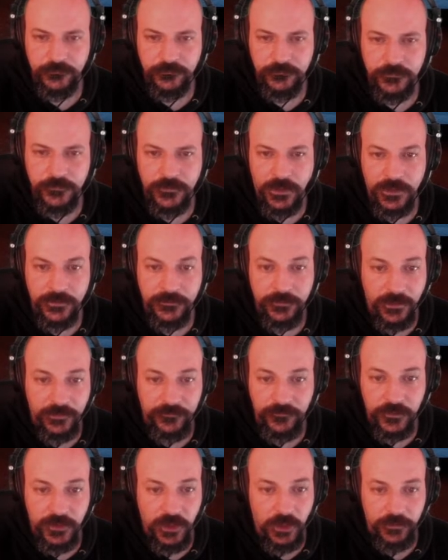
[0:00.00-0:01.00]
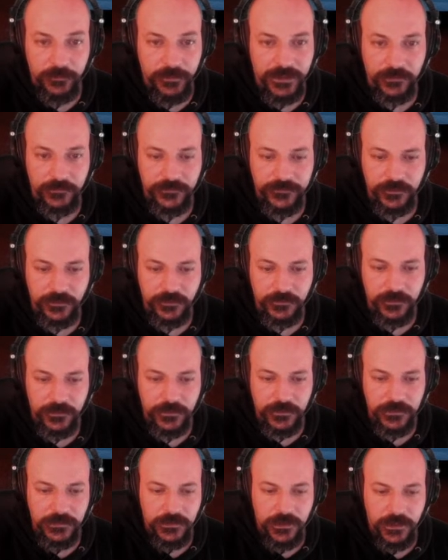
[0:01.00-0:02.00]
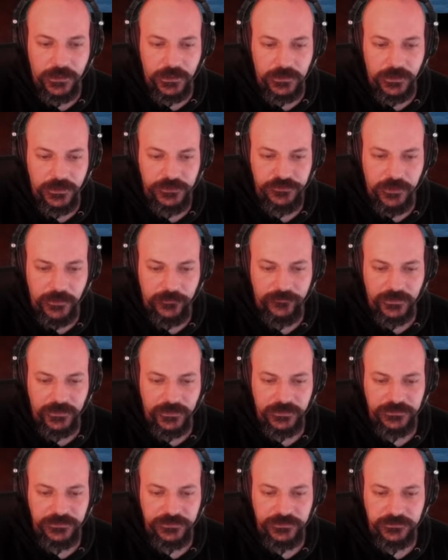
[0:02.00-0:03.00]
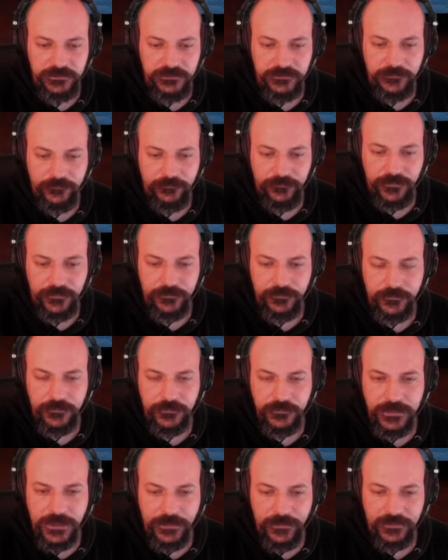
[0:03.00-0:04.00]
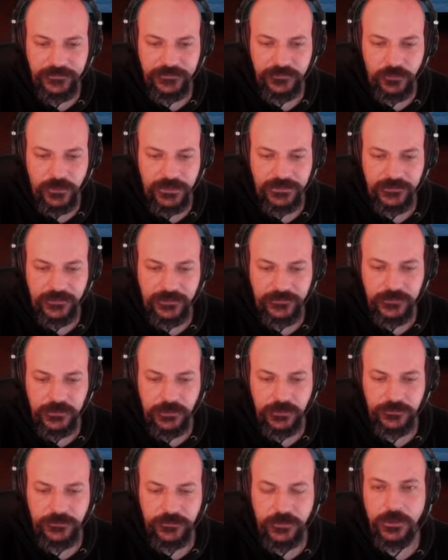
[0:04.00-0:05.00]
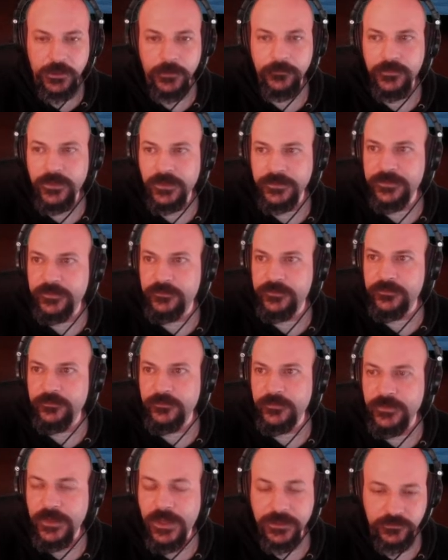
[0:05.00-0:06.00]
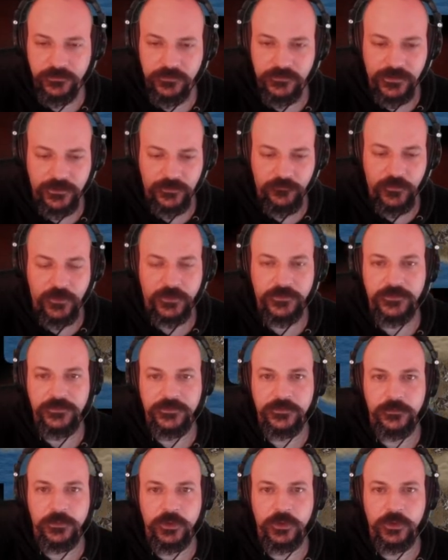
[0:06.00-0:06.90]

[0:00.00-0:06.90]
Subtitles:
that I'd forgotten about. So Lion Tribe village, yeah, that's great. That's got that gives us extra sacrifices, some more